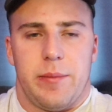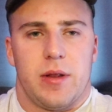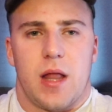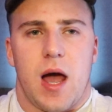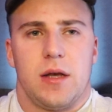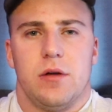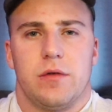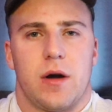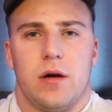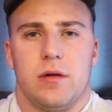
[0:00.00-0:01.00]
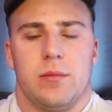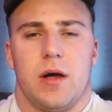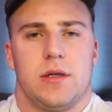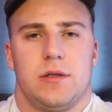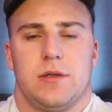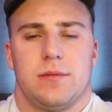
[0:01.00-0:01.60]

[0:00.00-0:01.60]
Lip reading: they've been lied to far too much.